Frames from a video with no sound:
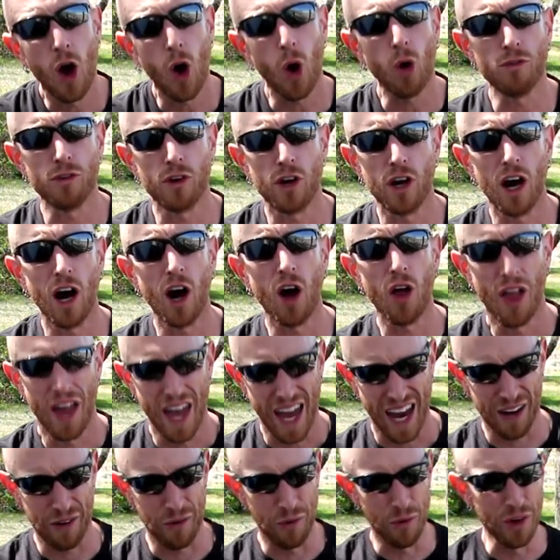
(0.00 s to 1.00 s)
Overall,
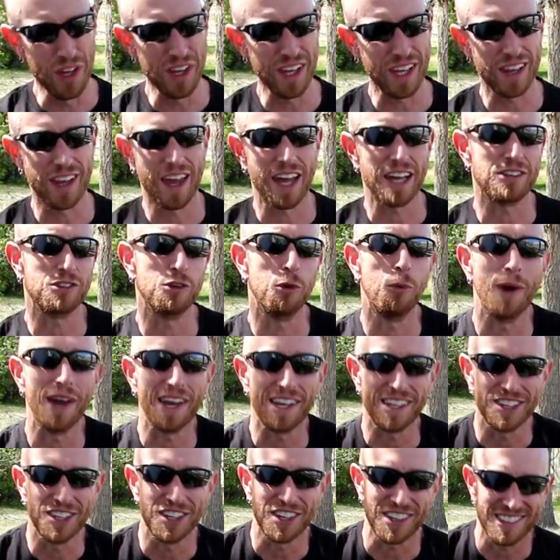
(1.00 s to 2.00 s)
I really like the way
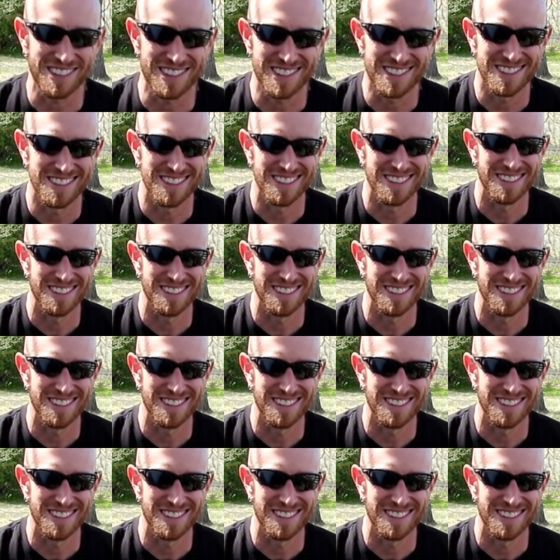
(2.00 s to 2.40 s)
it looks.